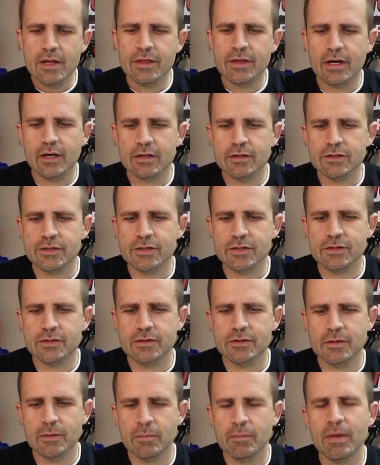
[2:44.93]

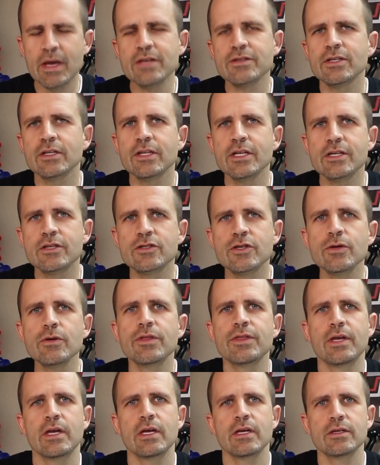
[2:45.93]
There's basically
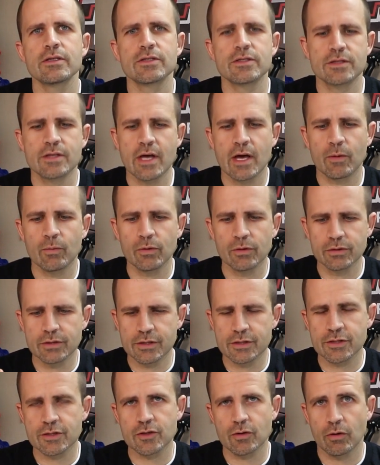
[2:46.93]
two things that will
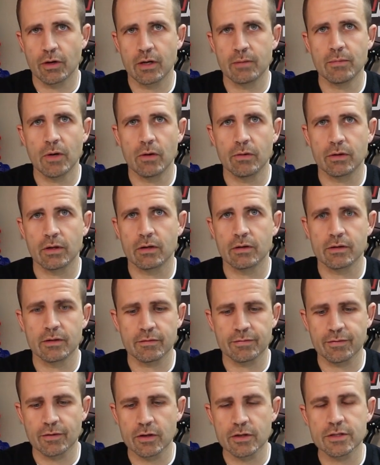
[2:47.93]
destroy a motor.
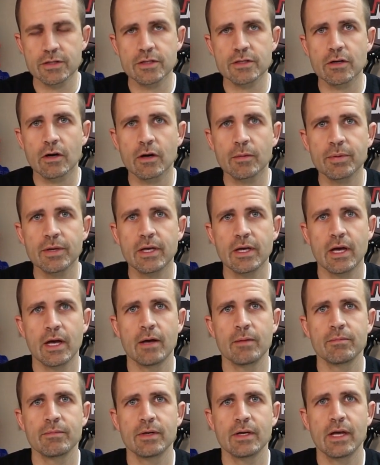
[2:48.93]
The first is
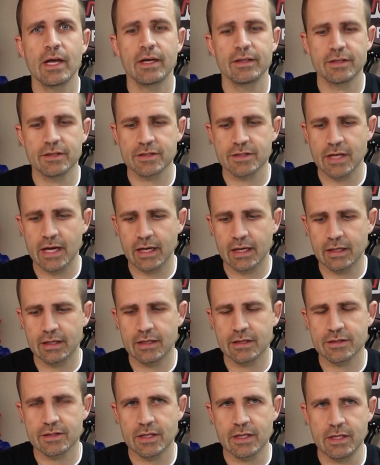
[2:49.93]
RPM and the
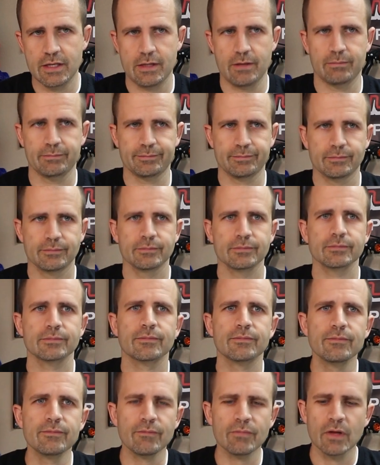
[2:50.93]
second is heat.
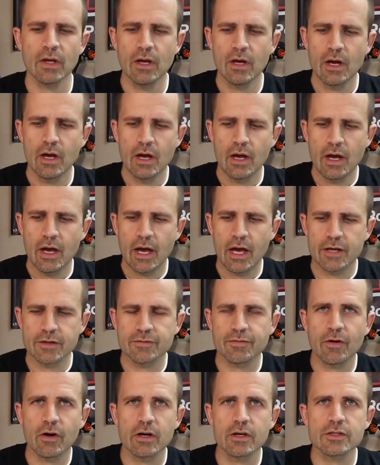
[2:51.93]

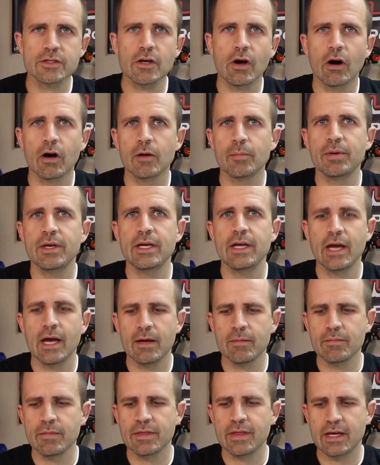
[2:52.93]
As far as
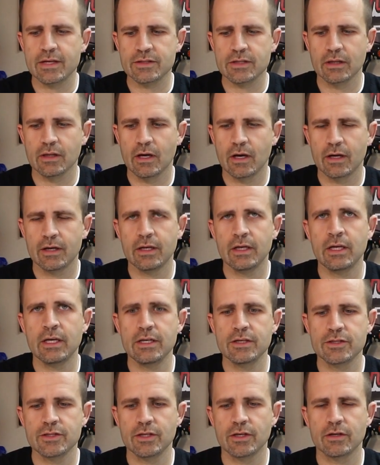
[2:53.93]
RPM, that's a lot
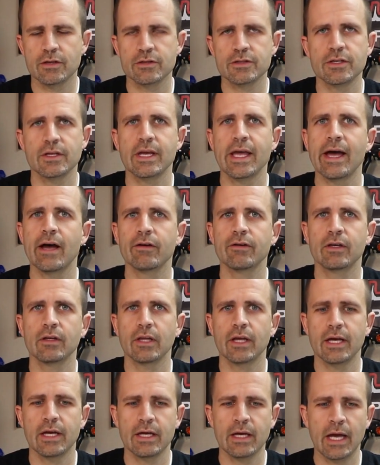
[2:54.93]
easier to
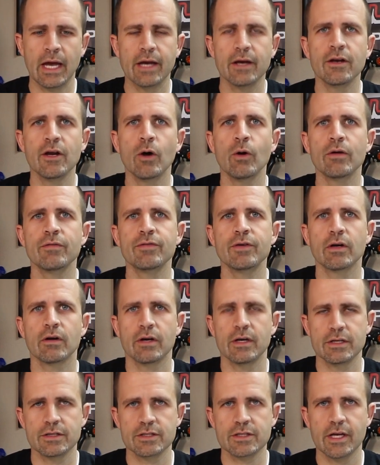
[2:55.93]
calculate and know if
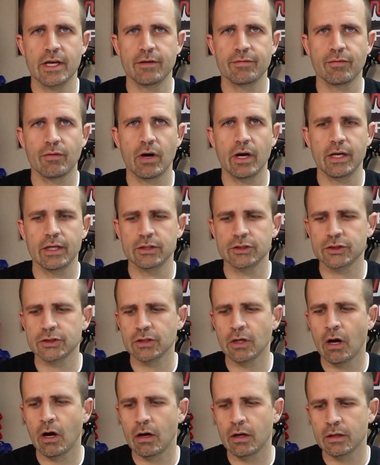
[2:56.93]
you're in a safe
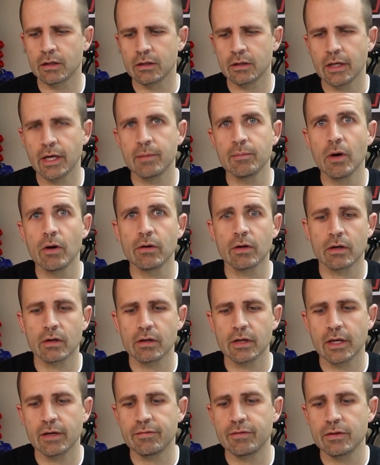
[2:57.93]
range. On a
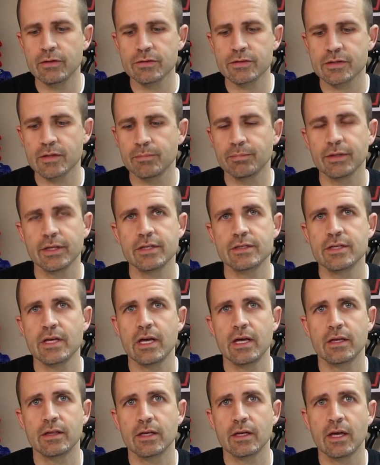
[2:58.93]
motor, if you simply
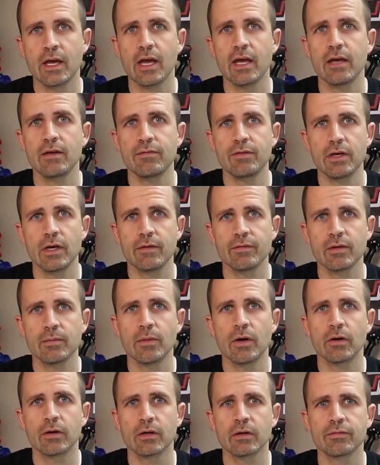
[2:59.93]
take the kV of the
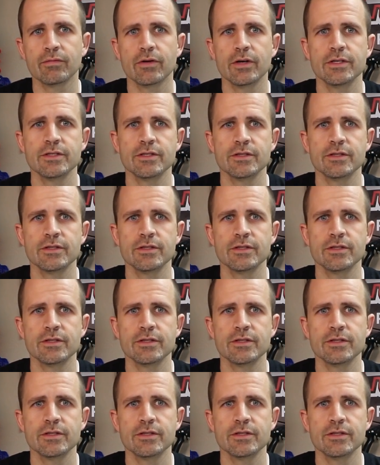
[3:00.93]
motor, for